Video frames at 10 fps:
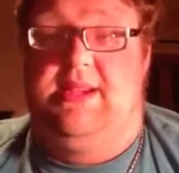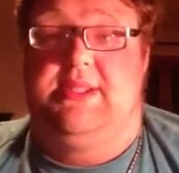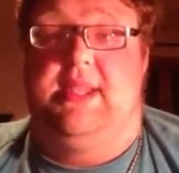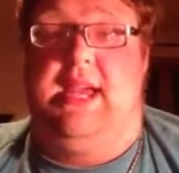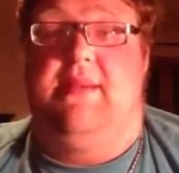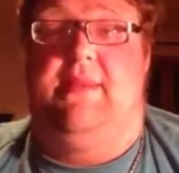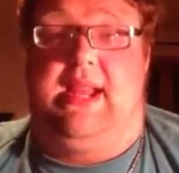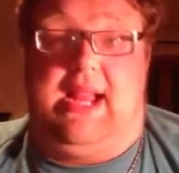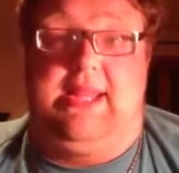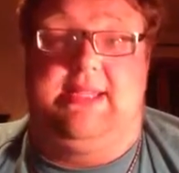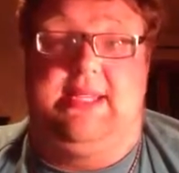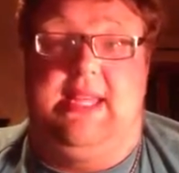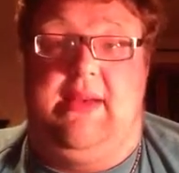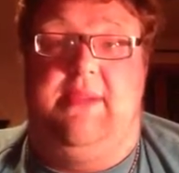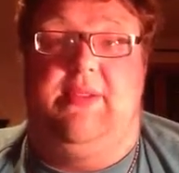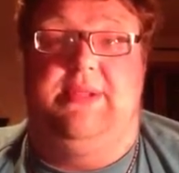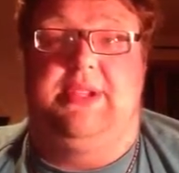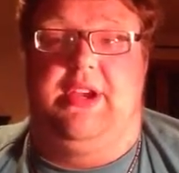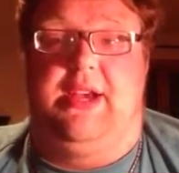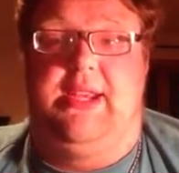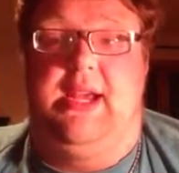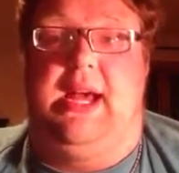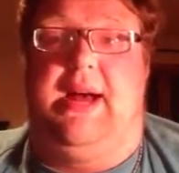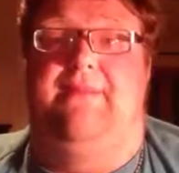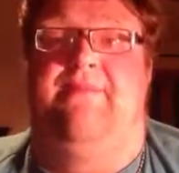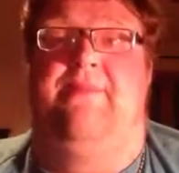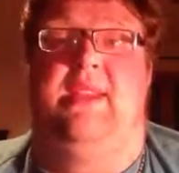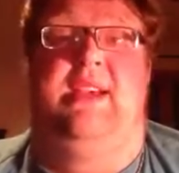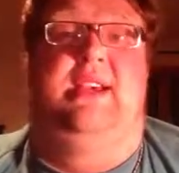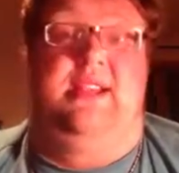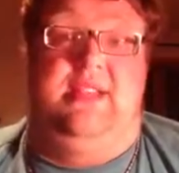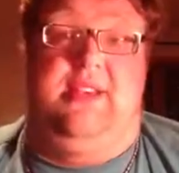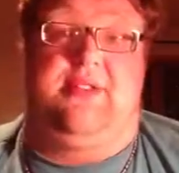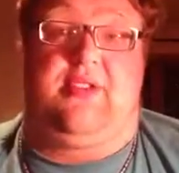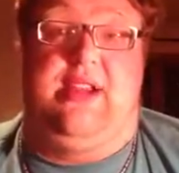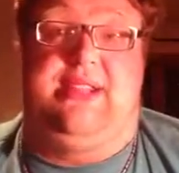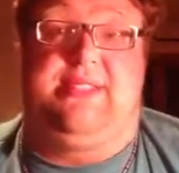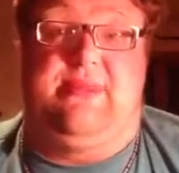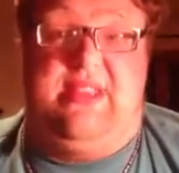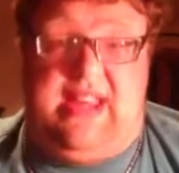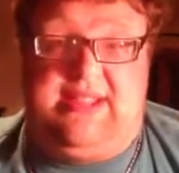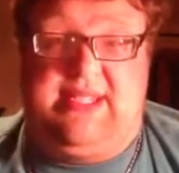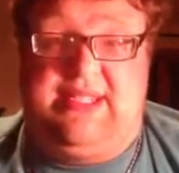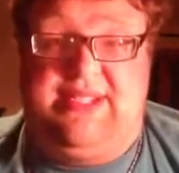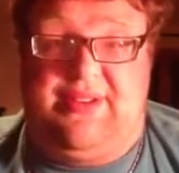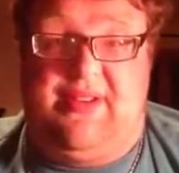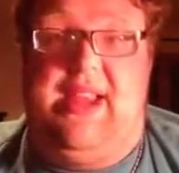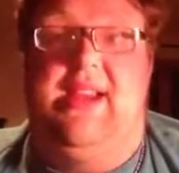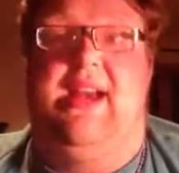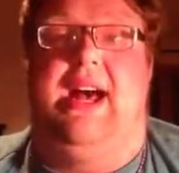So yeah, I got to see them, and it was good. Another great swing dancing story.